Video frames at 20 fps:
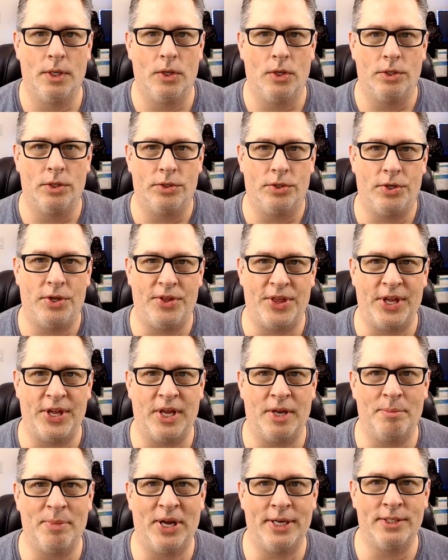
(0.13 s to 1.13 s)
So you
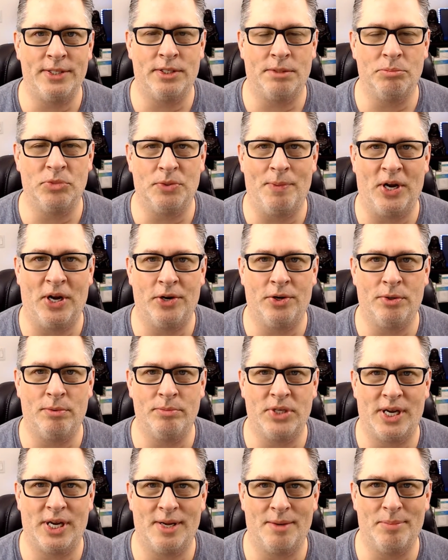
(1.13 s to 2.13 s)
thinking of buying some smart
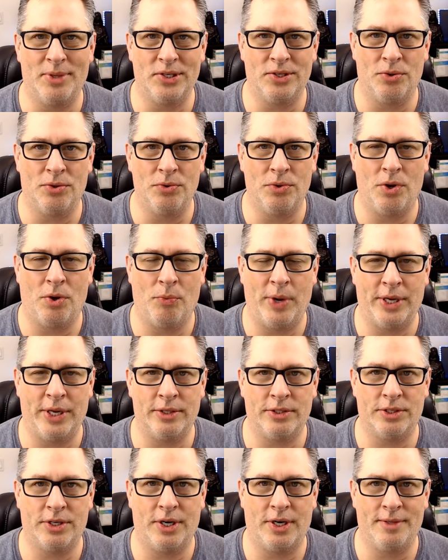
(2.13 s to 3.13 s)
home tech but don't know where
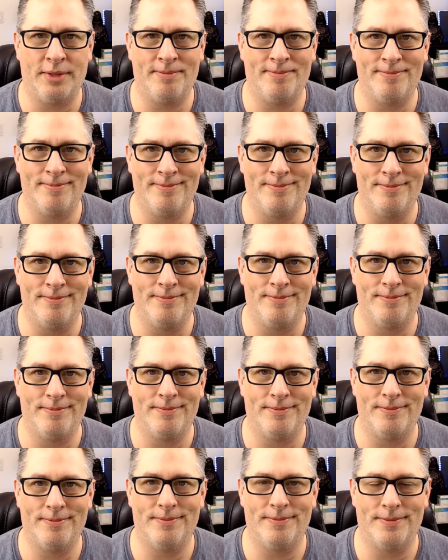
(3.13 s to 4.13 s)
to start?
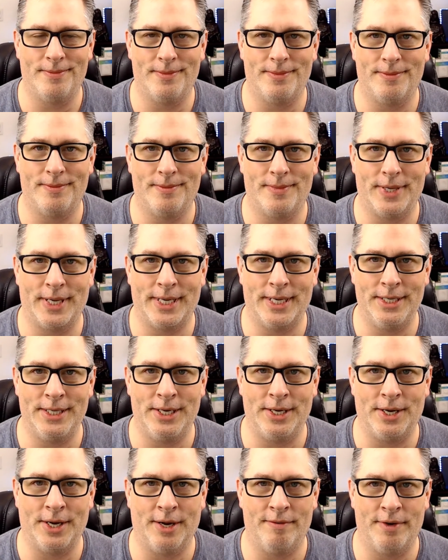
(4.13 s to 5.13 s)
I got
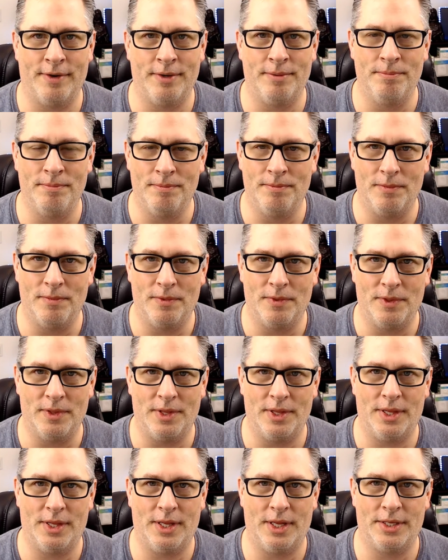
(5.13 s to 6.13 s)
you covered.
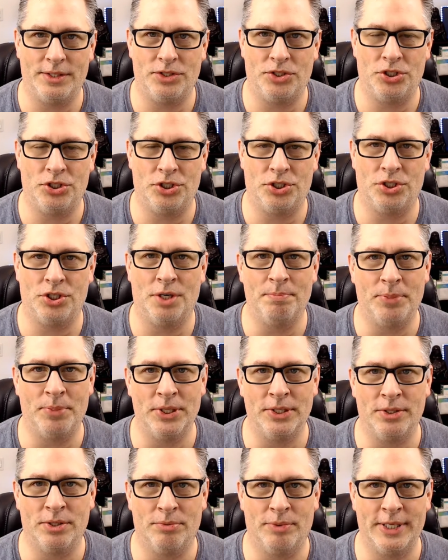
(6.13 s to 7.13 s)
Let's just jump into it.